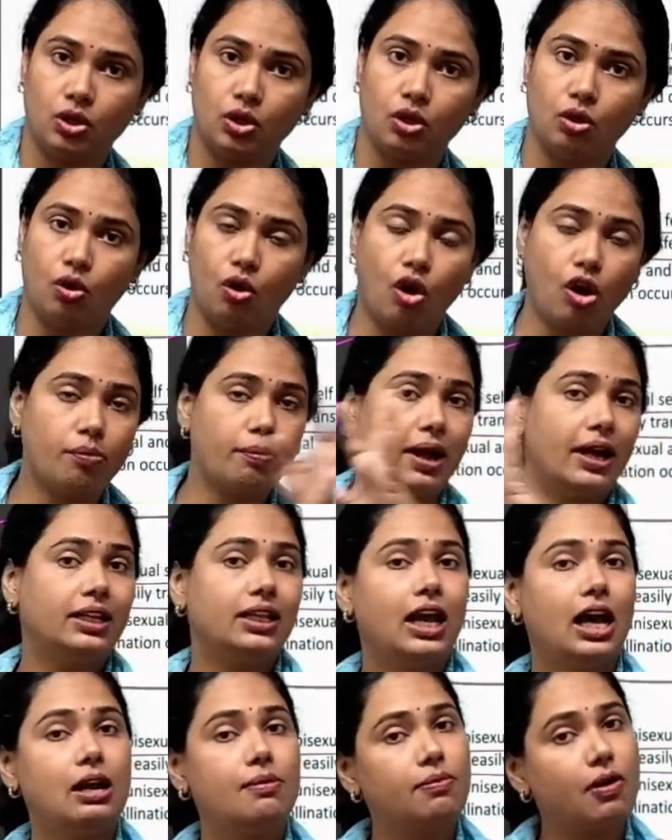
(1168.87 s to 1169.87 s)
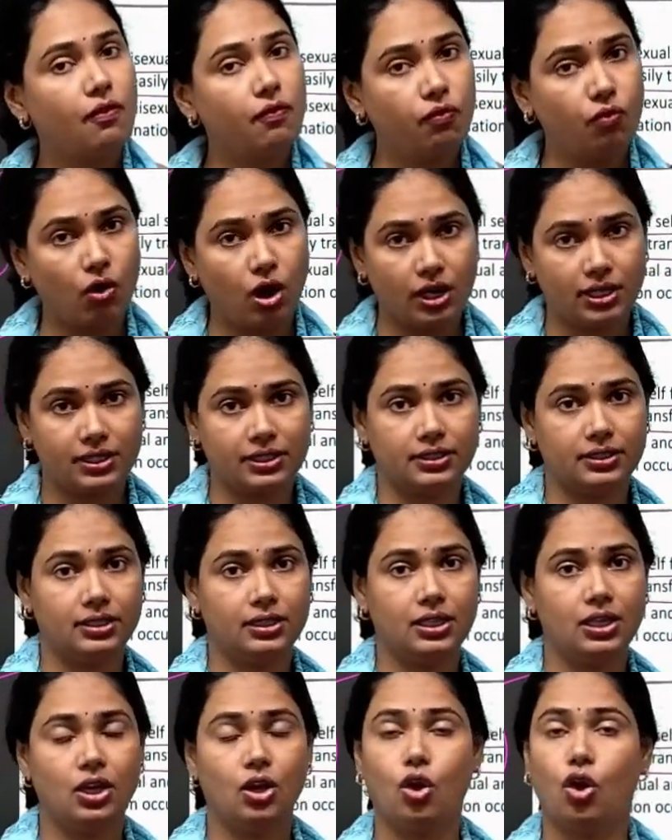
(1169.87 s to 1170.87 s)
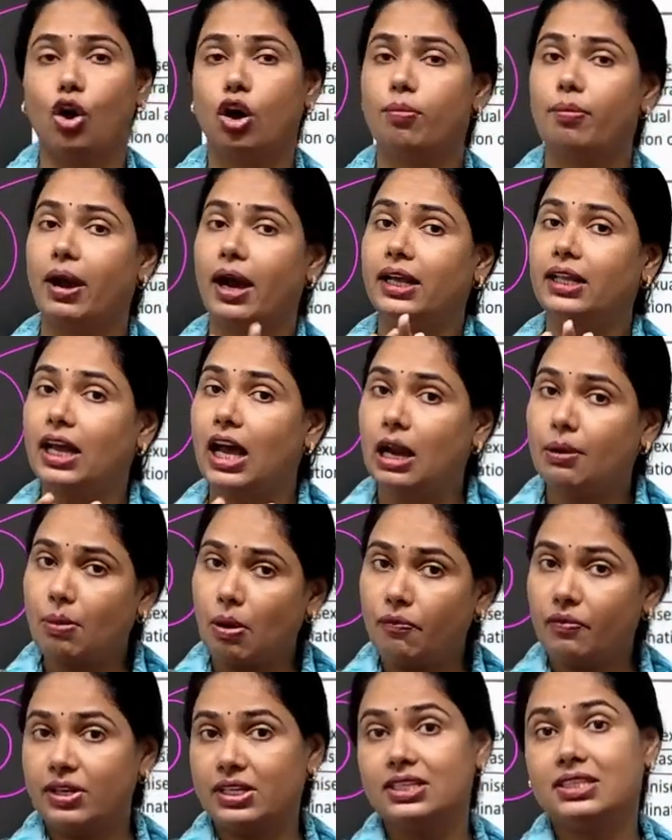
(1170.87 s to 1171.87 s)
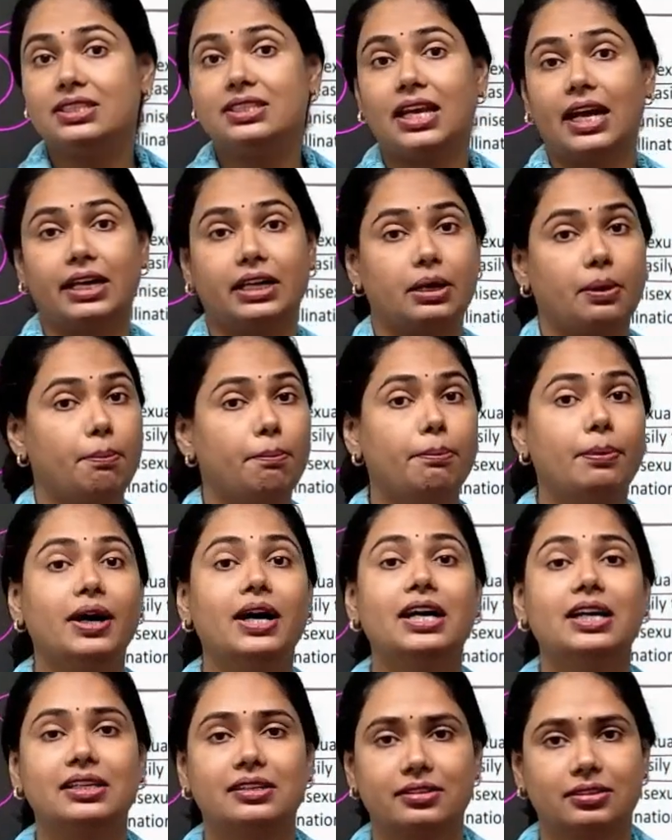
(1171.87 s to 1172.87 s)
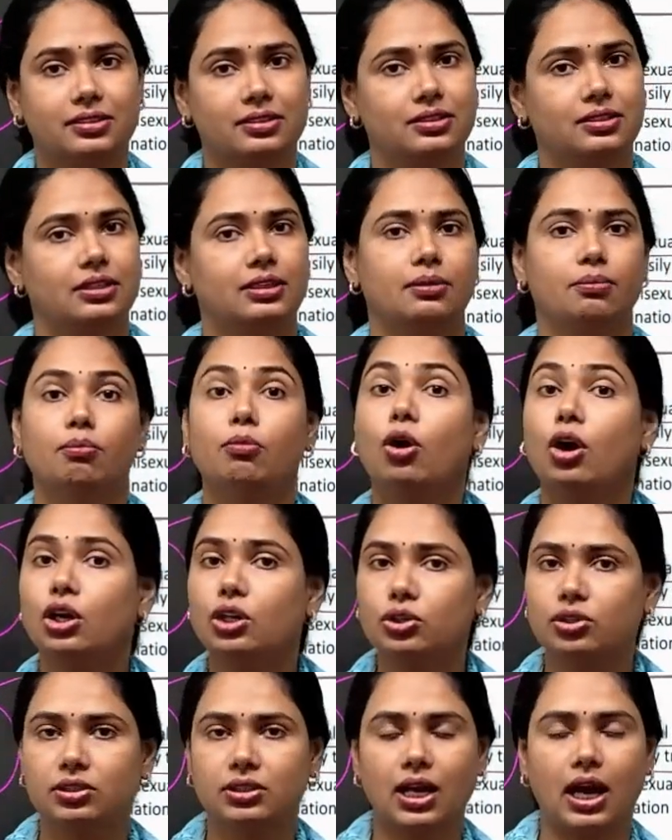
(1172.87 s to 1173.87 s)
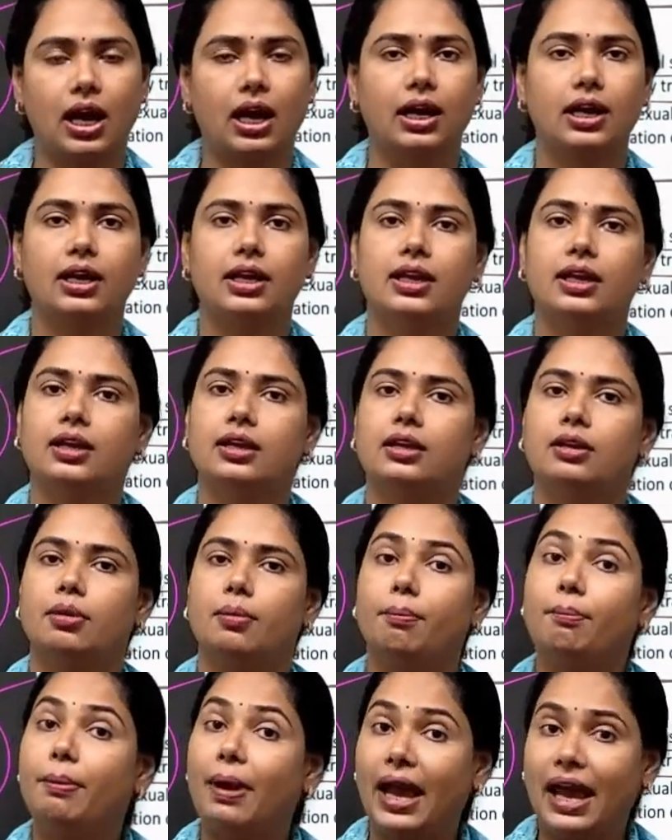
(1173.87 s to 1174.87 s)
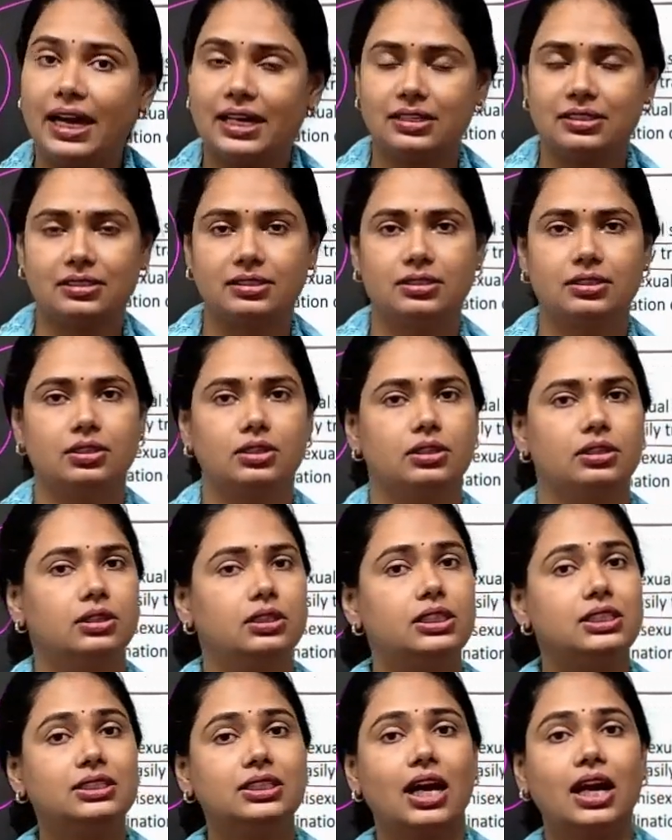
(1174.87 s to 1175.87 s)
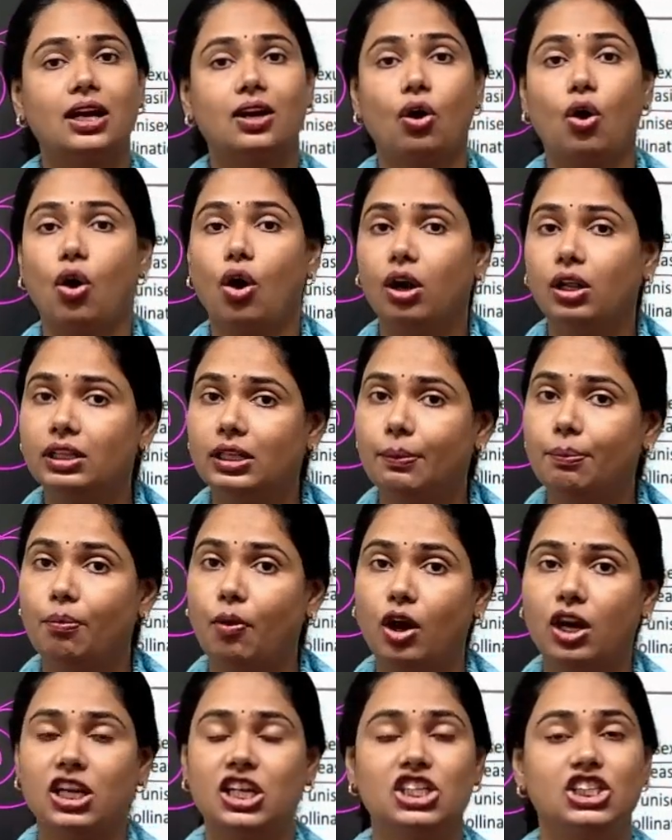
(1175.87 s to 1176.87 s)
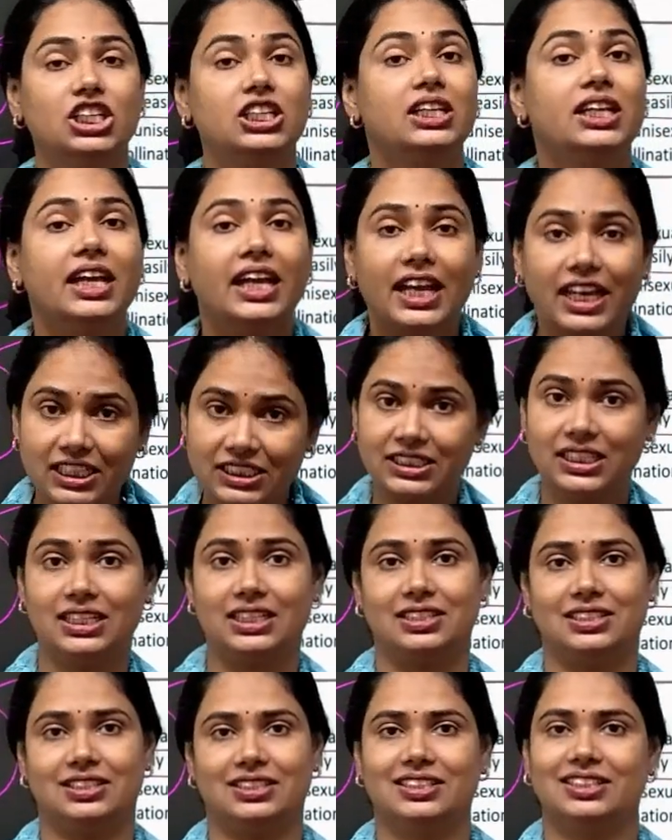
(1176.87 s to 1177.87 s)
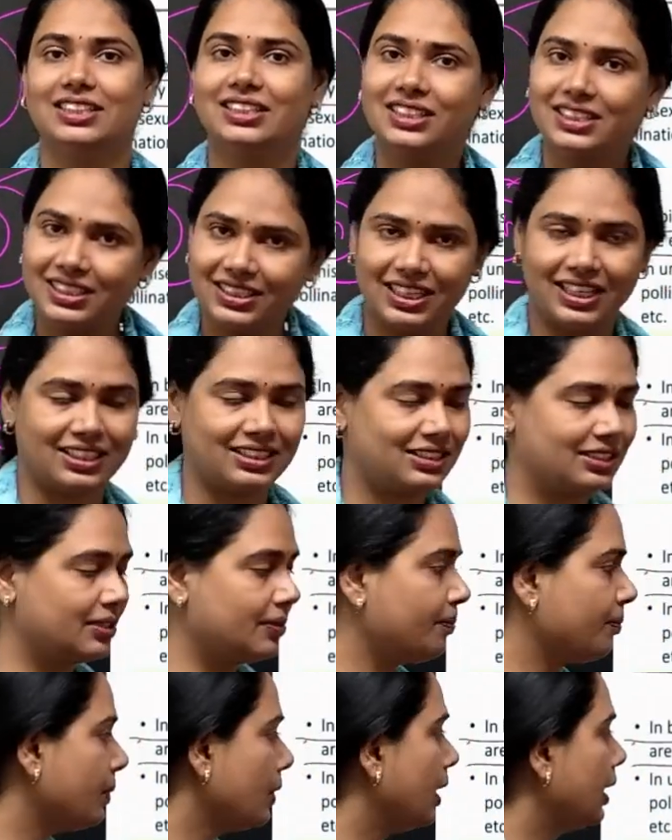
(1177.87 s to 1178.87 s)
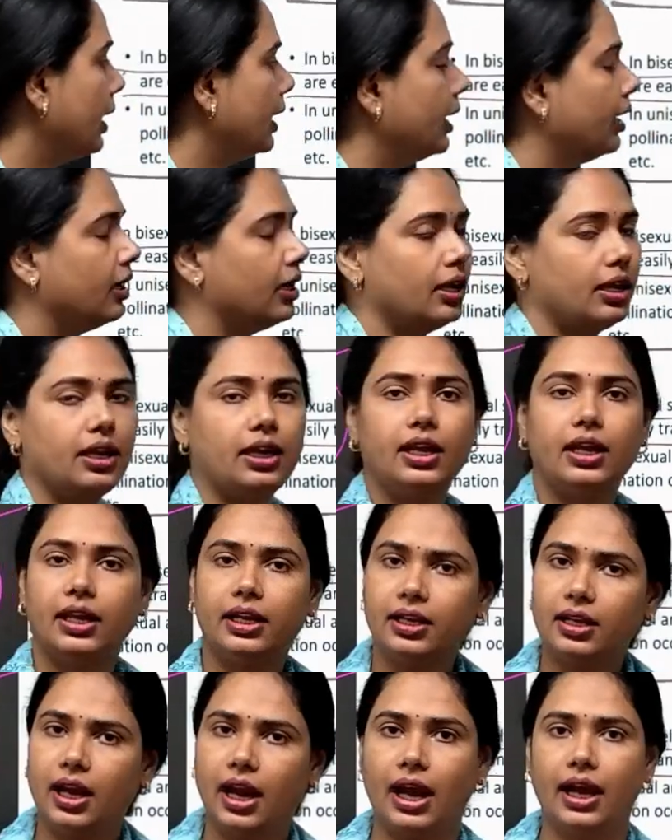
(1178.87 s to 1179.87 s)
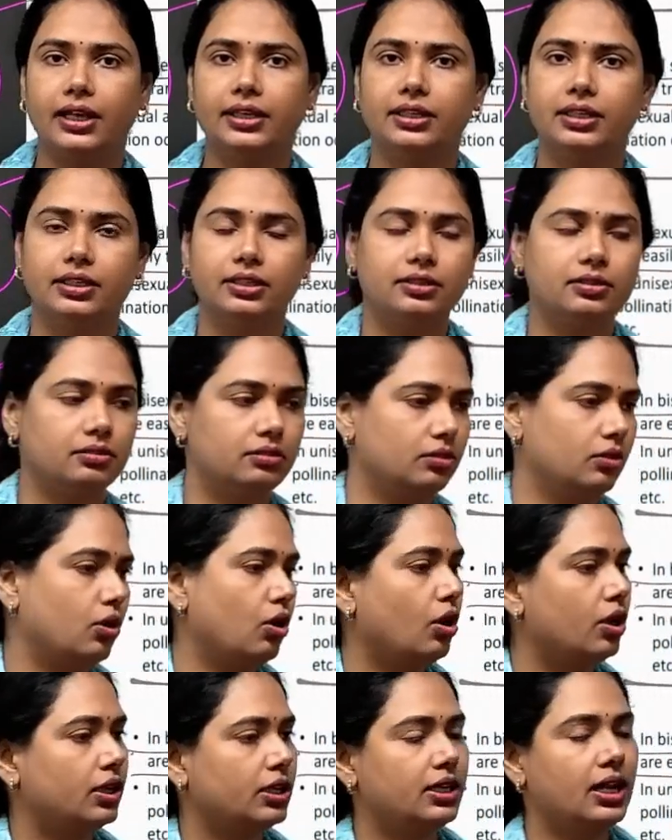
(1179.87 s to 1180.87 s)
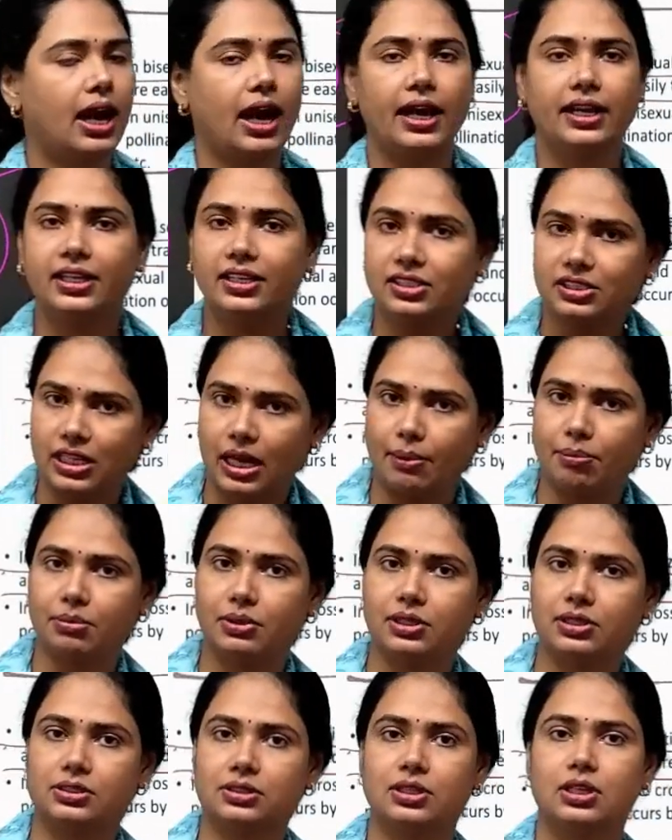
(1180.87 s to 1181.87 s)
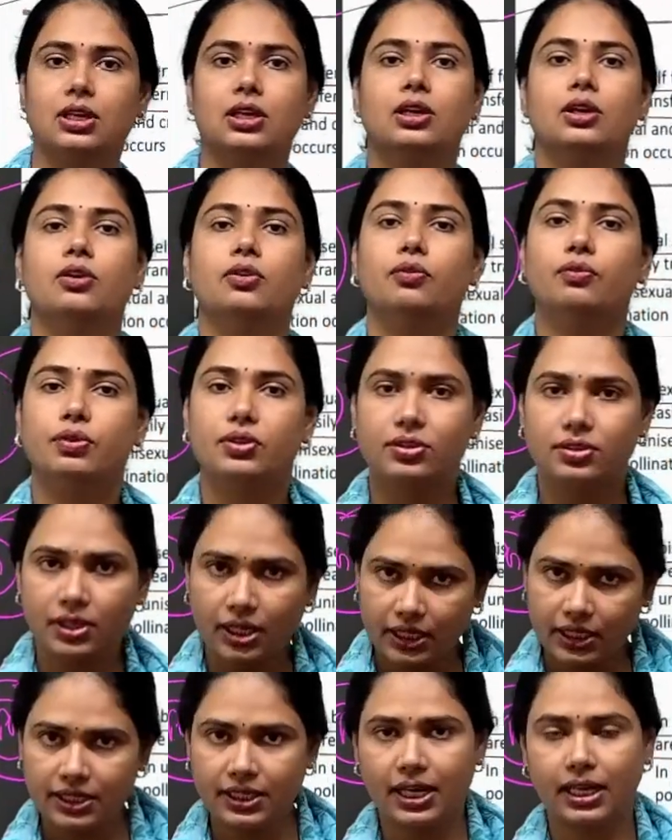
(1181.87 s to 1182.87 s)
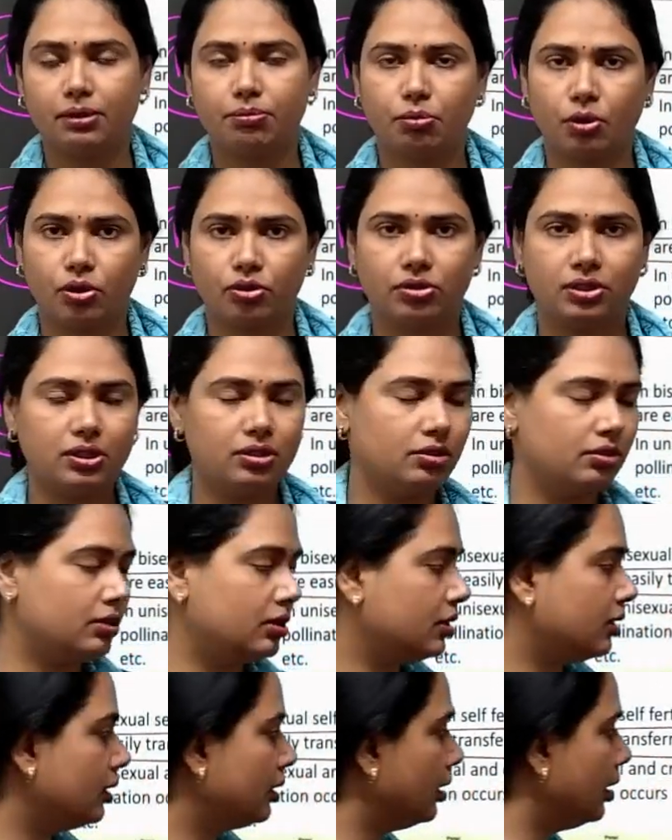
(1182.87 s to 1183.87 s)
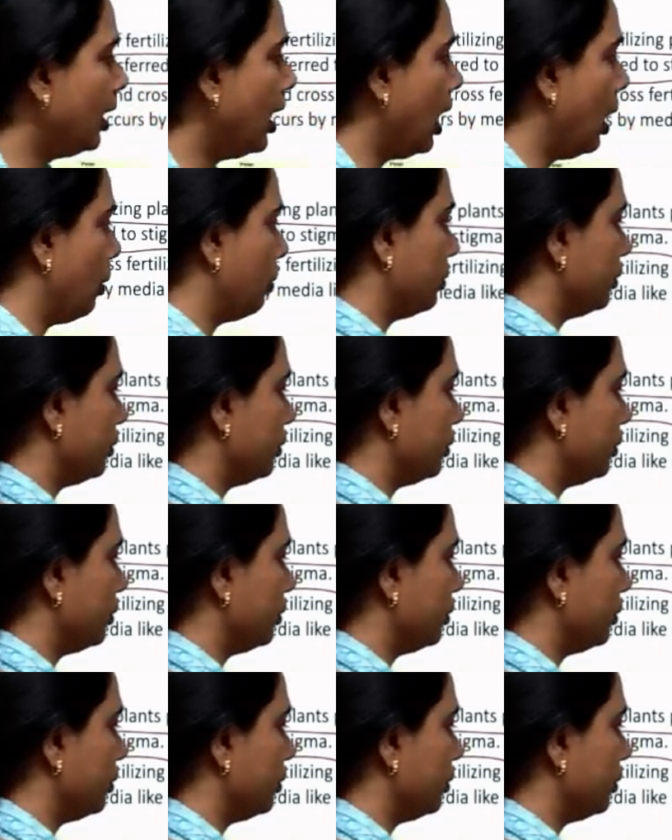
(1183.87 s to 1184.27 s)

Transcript: or by the help of water, or by the help of insect, birds, mollusca, bats. These are all the pollination agents. Yes. In higher chapters, we study that process. Now,